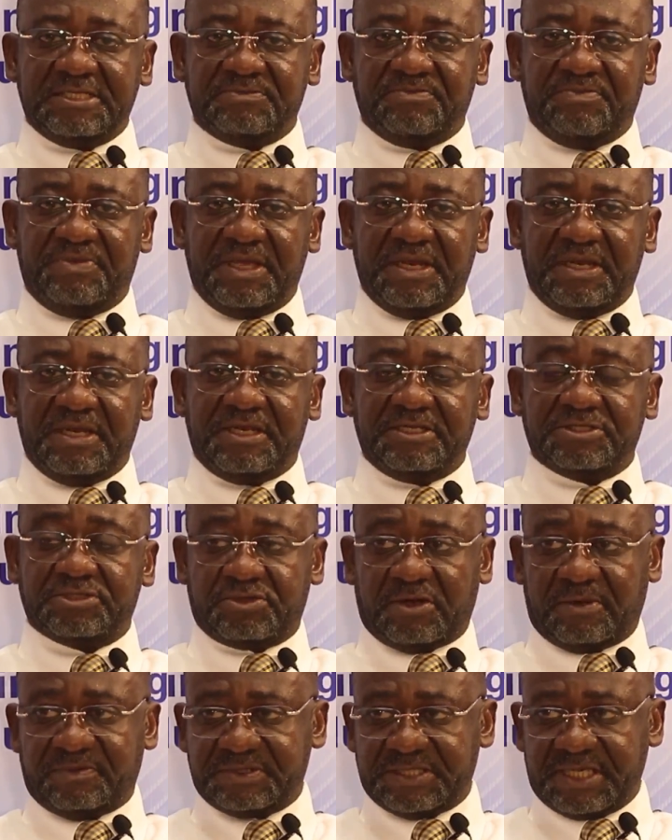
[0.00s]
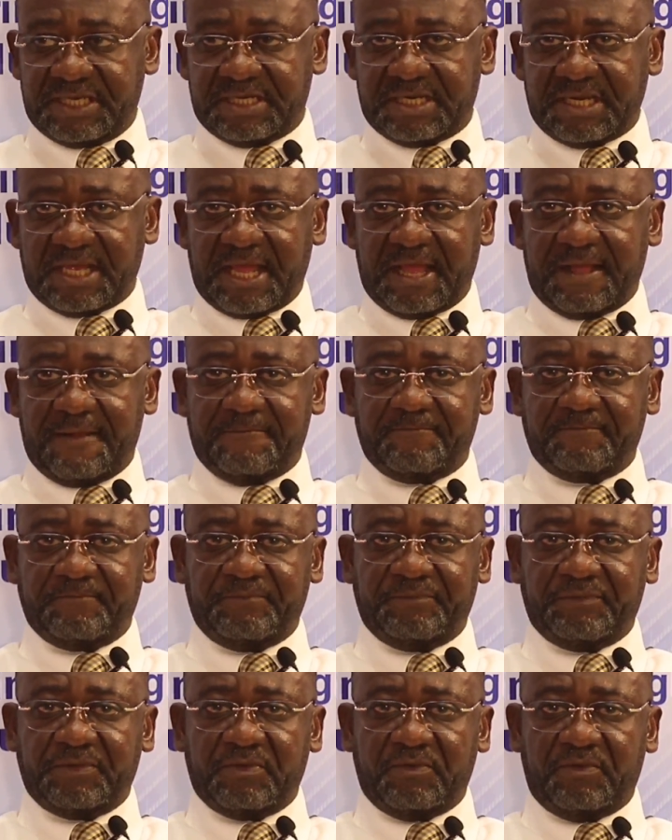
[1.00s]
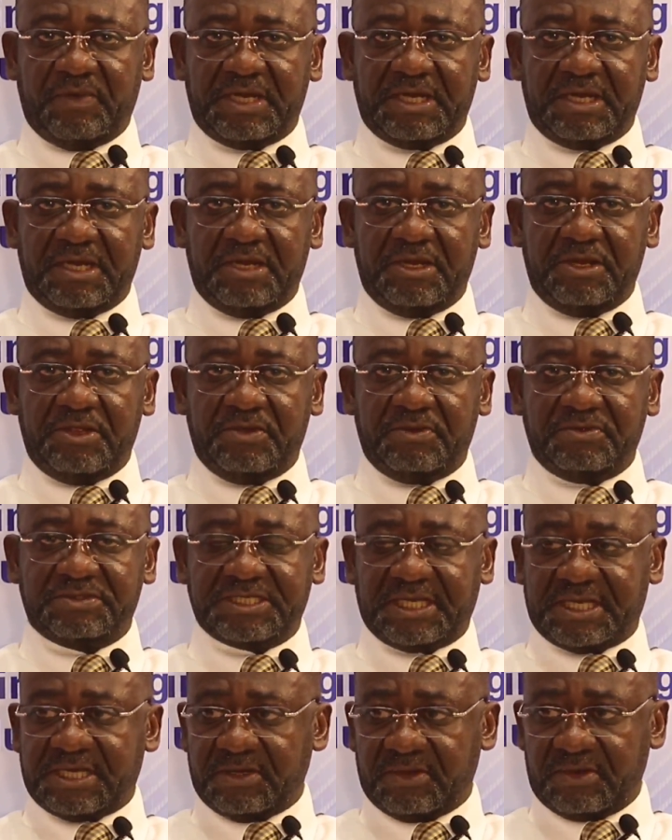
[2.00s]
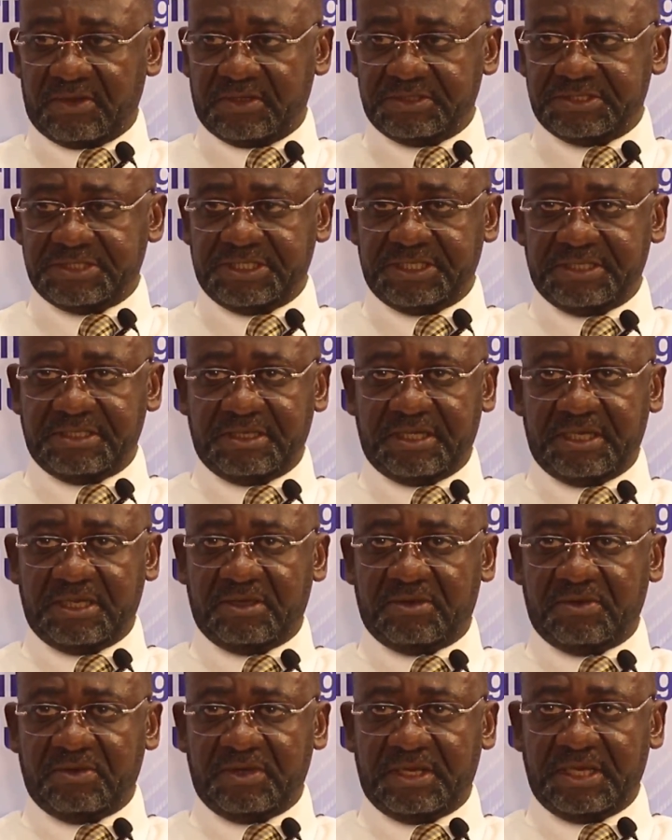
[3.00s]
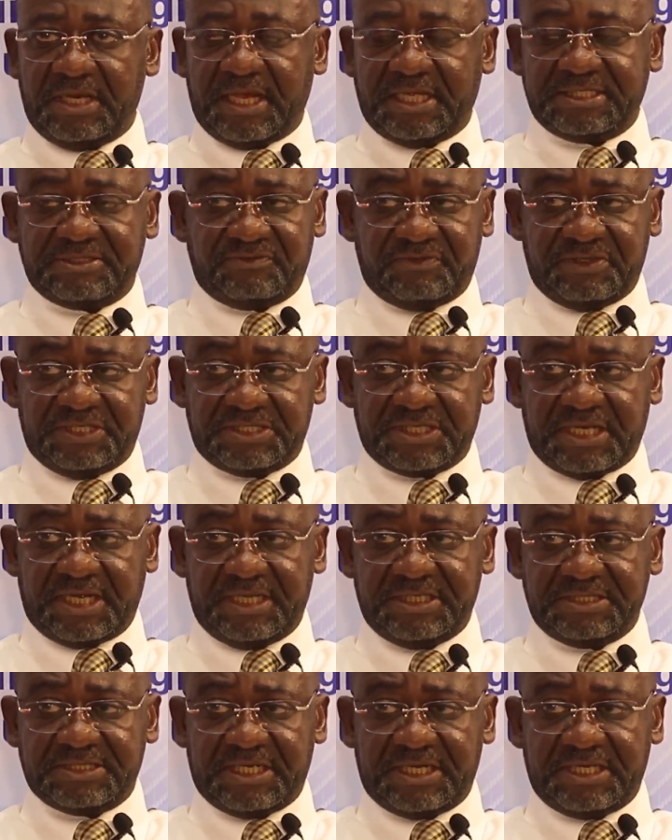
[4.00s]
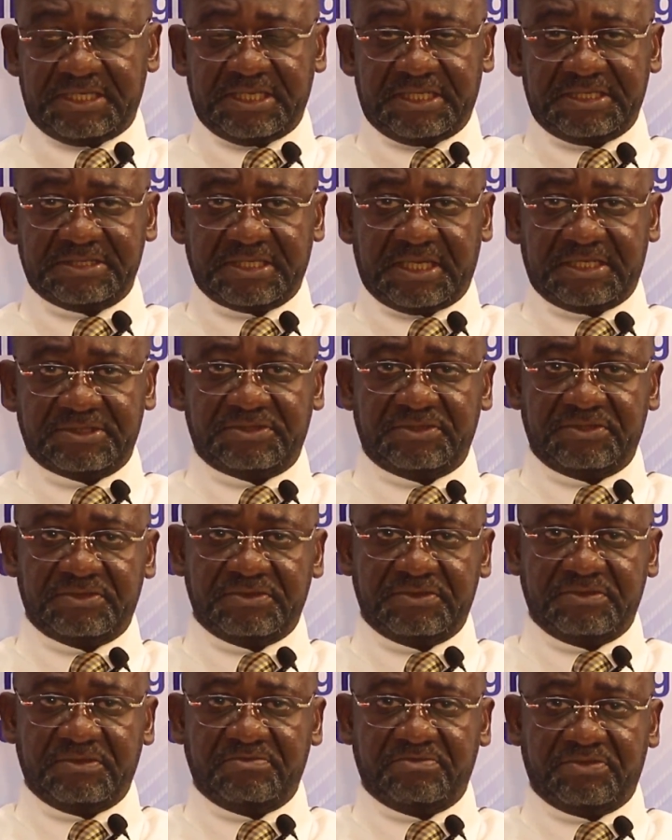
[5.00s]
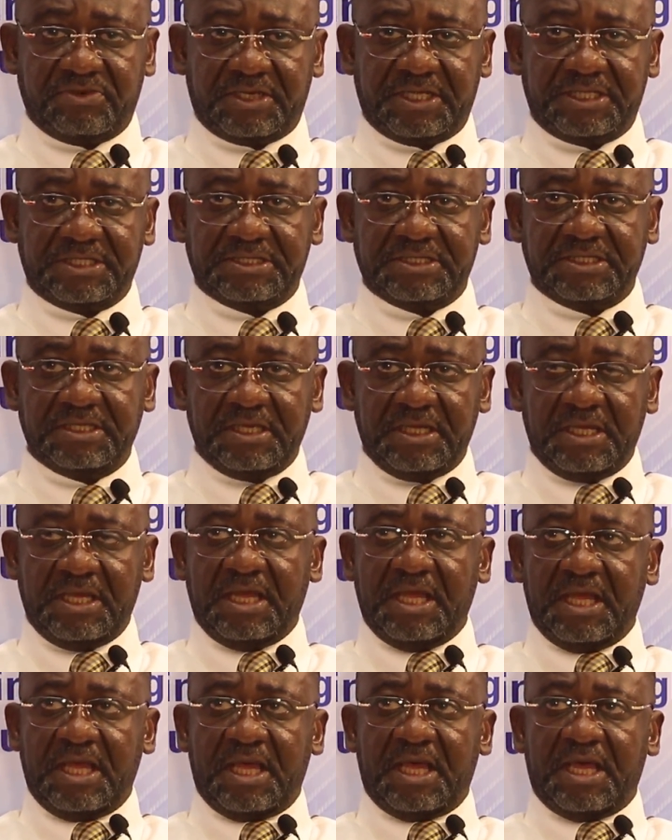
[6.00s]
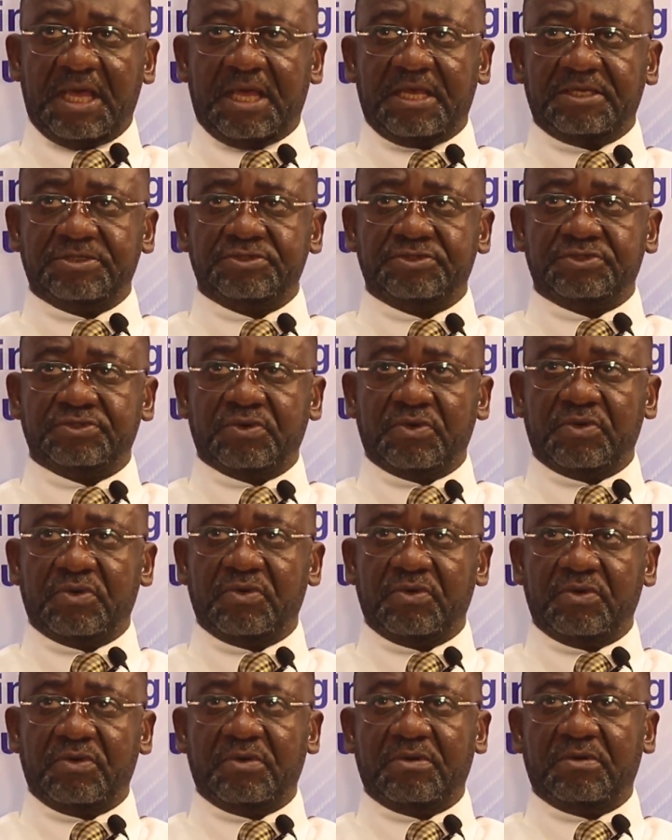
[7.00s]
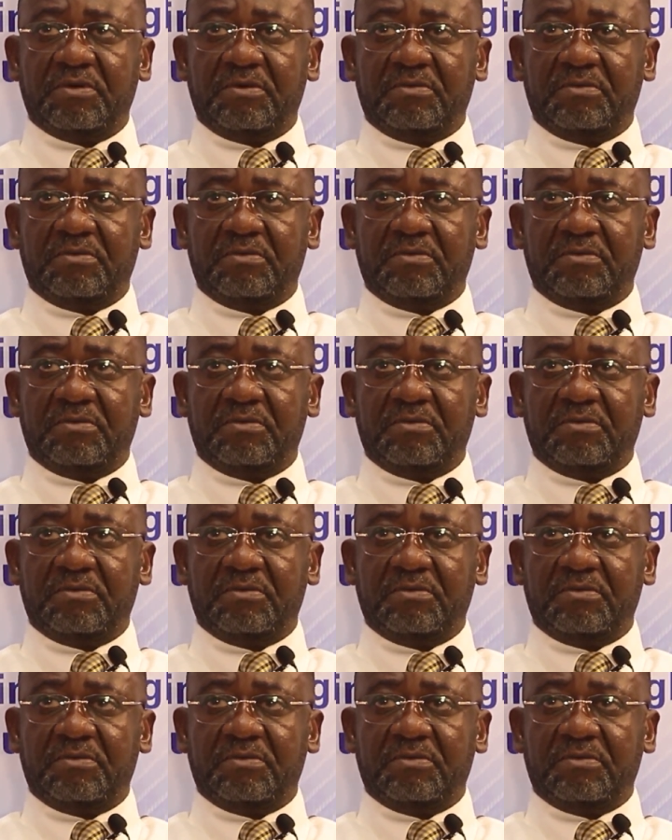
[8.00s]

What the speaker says: is being disrupted with new technology, including artificial intelligence, as you put it. And so